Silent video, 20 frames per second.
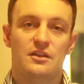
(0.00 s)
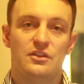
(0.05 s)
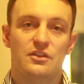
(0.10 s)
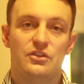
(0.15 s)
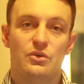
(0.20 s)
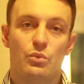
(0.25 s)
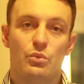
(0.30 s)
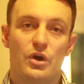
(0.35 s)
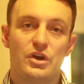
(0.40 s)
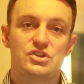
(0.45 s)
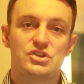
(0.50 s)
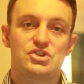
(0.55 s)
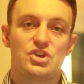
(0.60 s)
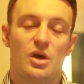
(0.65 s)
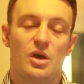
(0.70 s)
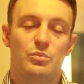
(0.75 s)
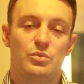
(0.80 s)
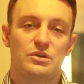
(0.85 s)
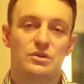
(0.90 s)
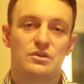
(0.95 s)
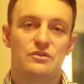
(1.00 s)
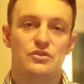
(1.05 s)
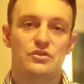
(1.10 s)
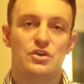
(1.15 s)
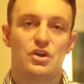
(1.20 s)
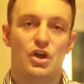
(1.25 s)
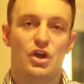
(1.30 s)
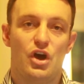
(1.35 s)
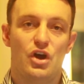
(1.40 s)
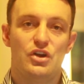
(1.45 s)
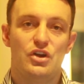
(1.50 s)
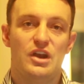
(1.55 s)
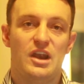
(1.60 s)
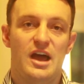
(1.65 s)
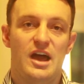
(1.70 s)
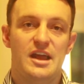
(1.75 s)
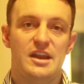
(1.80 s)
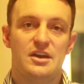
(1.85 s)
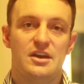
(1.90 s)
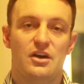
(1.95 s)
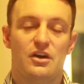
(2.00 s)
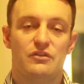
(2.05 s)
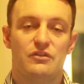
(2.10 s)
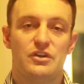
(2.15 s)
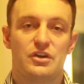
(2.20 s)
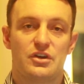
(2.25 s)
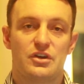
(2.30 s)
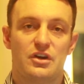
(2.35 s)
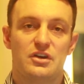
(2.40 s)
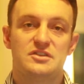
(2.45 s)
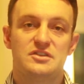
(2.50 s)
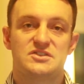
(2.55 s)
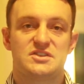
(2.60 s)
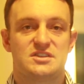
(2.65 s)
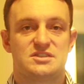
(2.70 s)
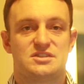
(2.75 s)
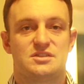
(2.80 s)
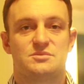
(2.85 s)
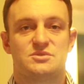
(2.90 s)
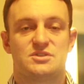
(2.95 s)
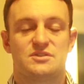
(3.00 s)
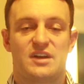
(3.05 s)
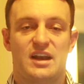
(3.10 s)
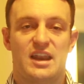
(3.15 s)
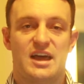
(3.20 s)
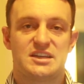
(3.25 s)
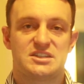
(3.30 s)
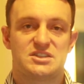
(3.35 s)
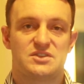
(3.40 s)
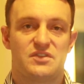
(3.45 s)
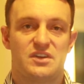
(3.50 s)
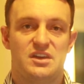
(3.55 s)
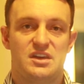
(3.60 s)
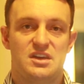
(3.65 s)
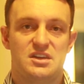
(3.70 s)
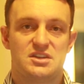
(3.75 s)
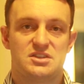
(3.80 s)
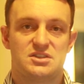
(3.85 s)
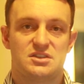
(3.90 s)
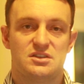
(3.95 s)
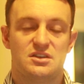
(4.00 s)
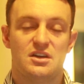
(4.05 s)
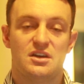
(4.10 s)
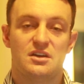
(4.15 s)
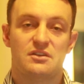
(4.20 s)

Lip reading: The workshop will review an outline of the current systems of classification